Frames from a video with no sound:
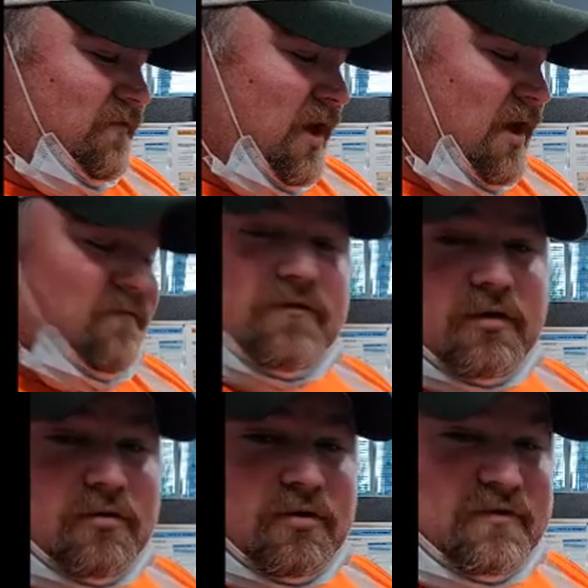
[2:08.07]
I have
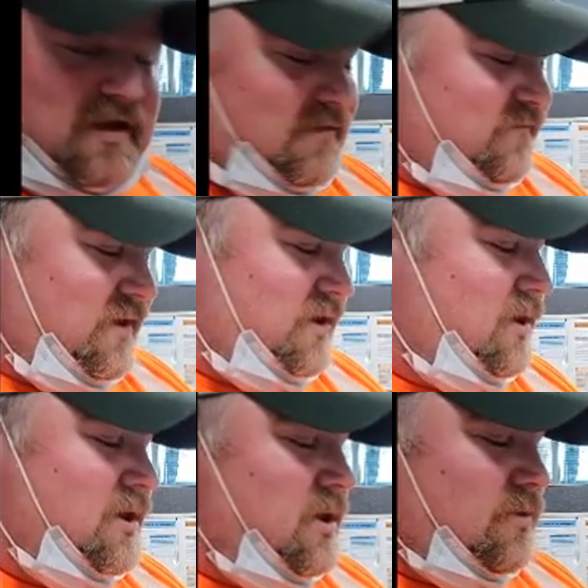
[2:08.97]
0 to 10 feet.
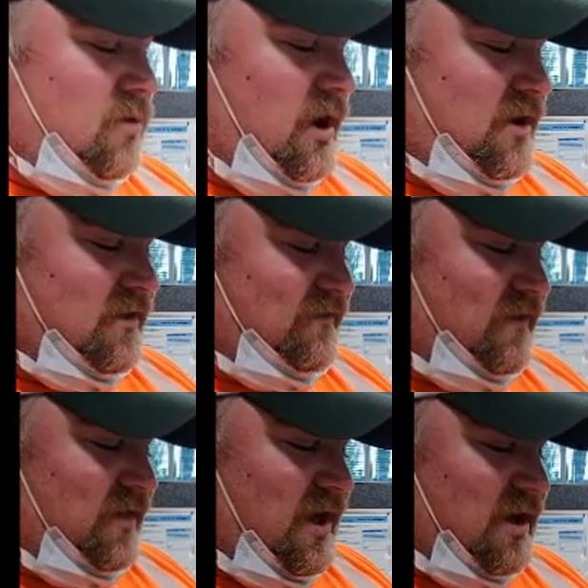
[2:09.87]
We're not going to
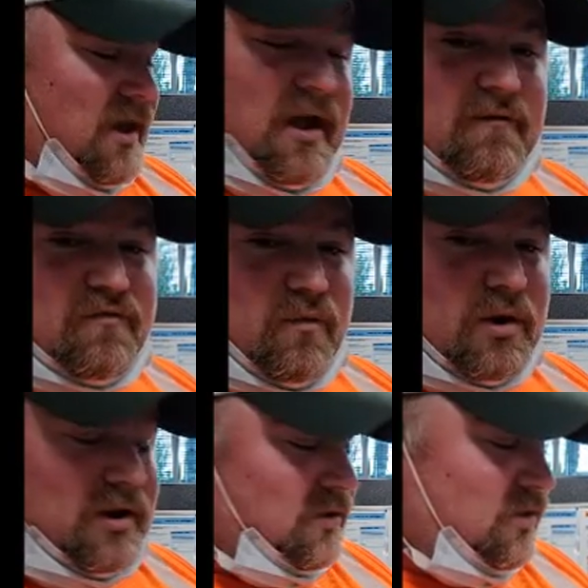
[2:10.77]
see that. I have
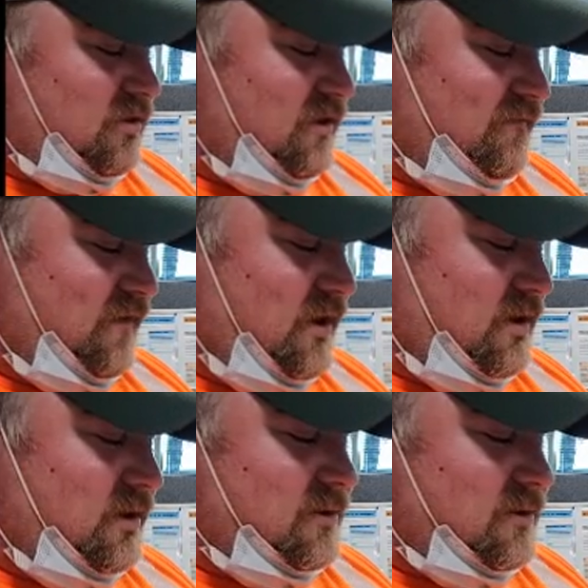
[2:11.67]
20 to 30 feet.